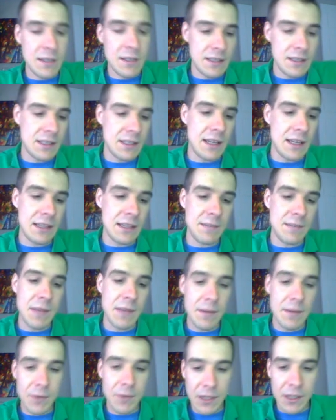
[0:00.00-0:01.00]
it's getting to
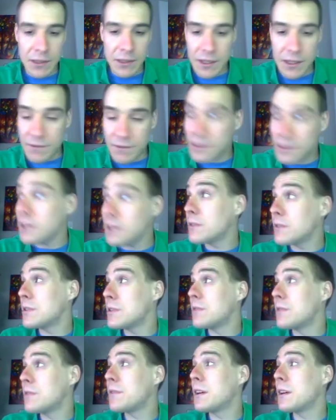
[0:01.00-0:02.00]
be a pretty long video
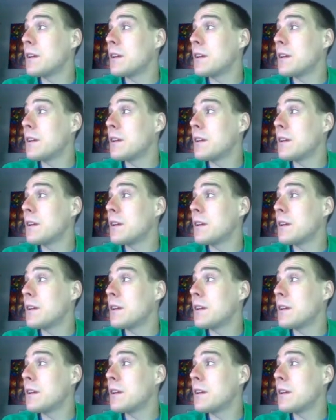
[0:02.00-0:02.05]
so far.